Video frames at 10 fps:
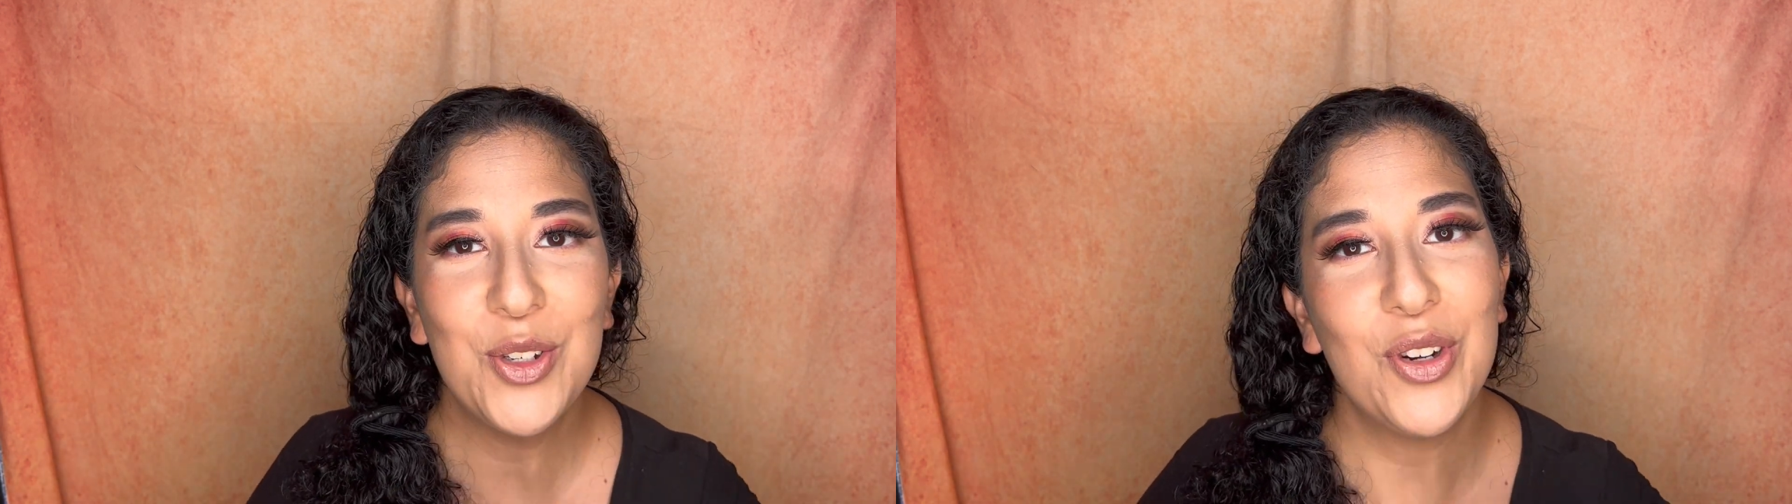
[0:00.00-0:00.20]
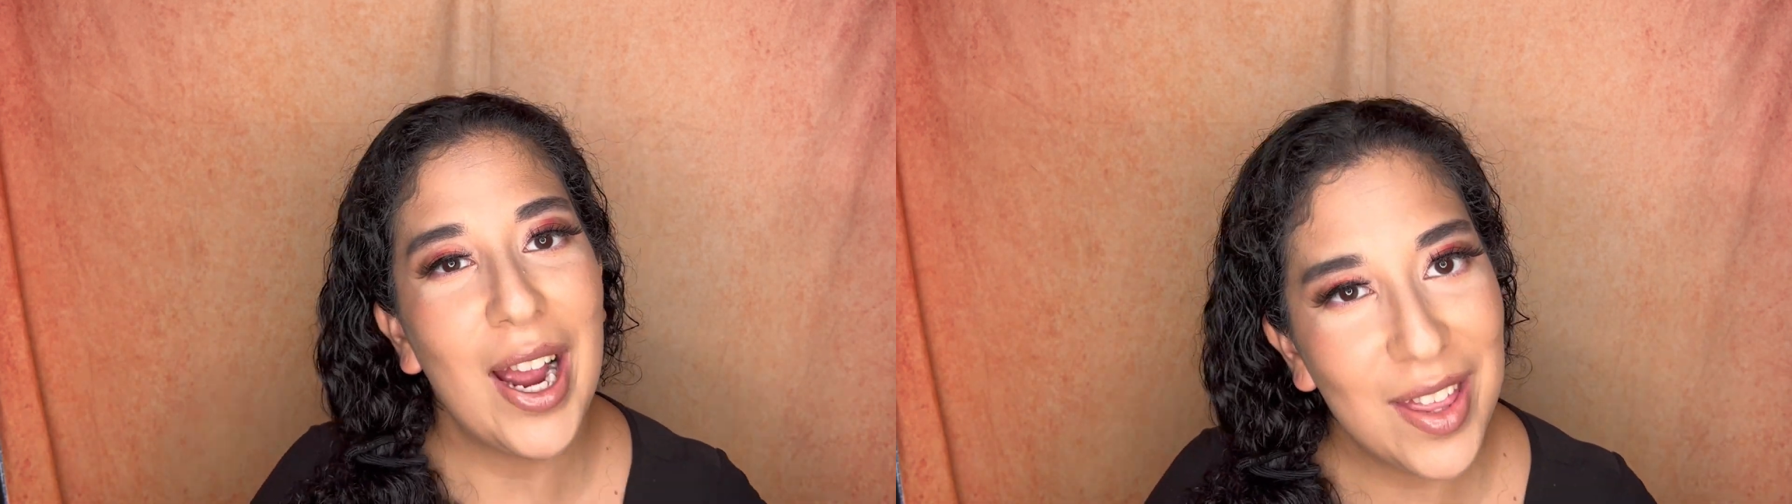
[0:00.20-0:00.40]

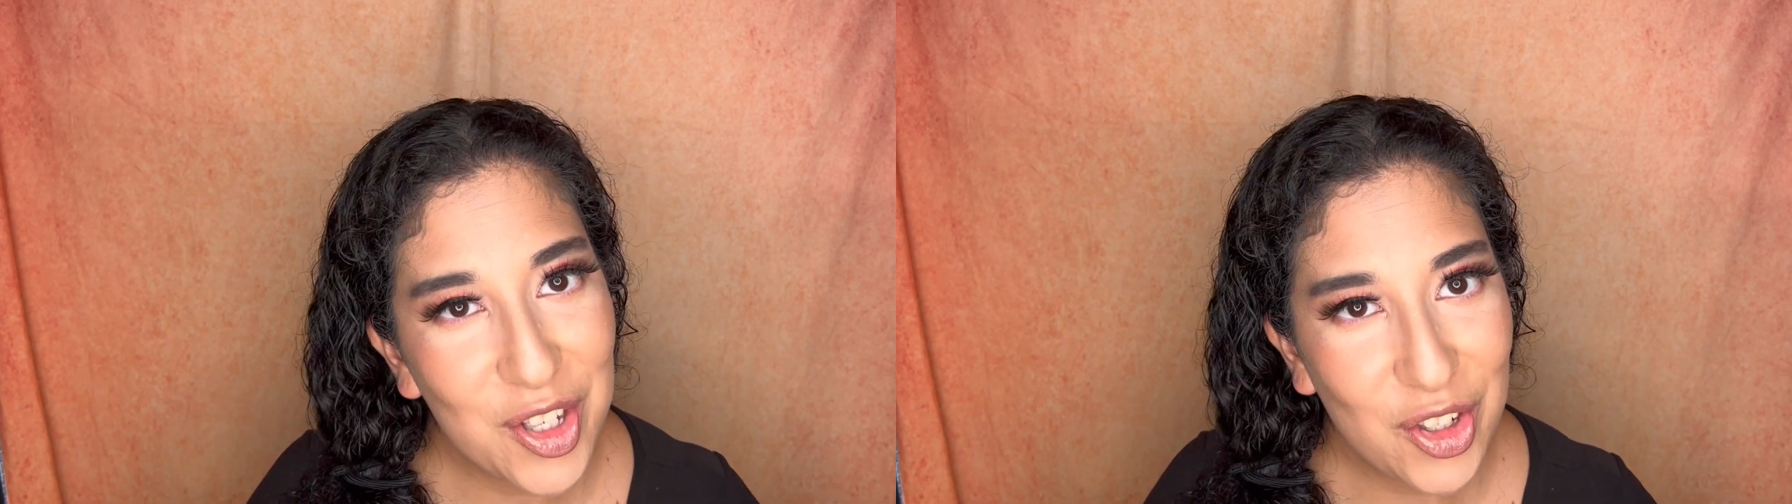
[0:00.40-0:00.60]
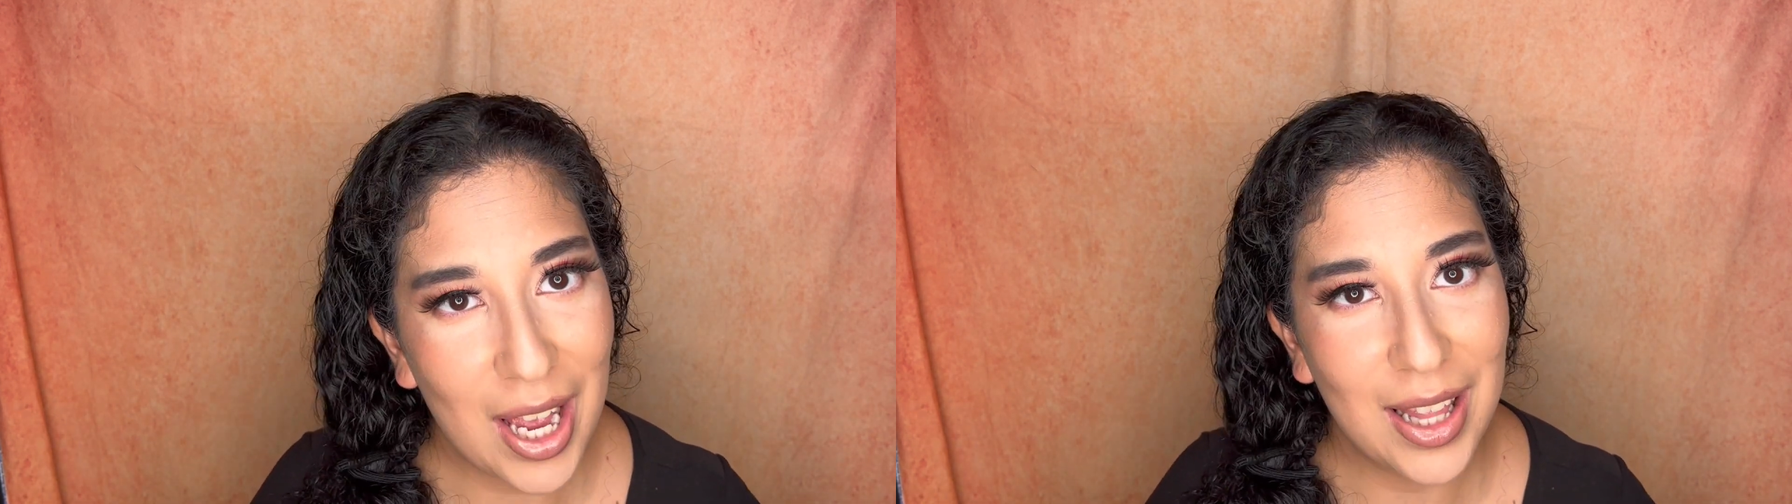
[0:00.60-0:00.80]
try
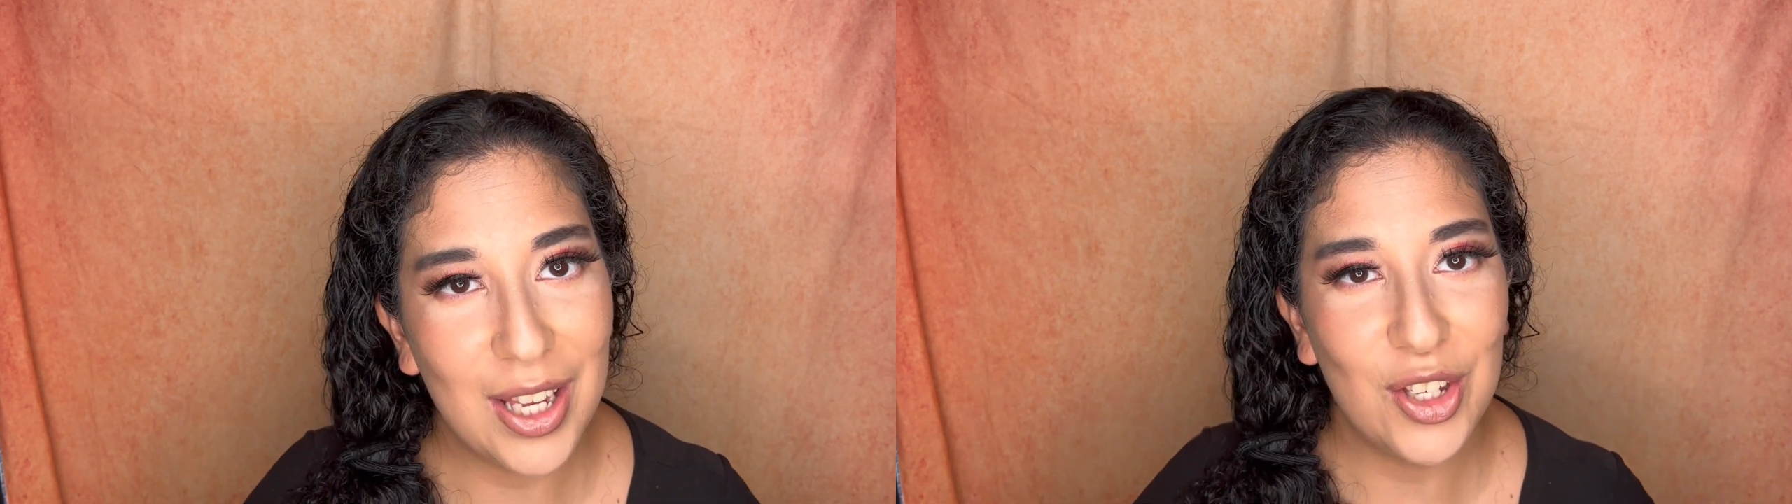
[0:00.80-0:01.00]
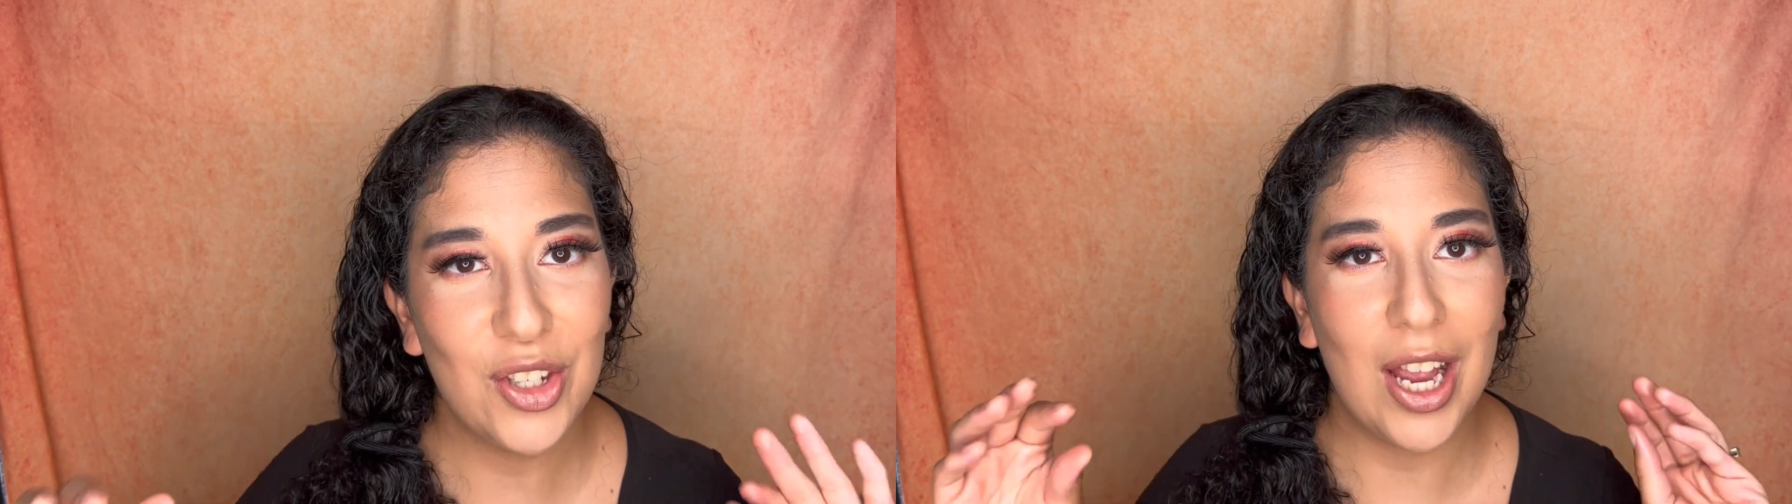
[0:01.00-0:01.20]
this challenge.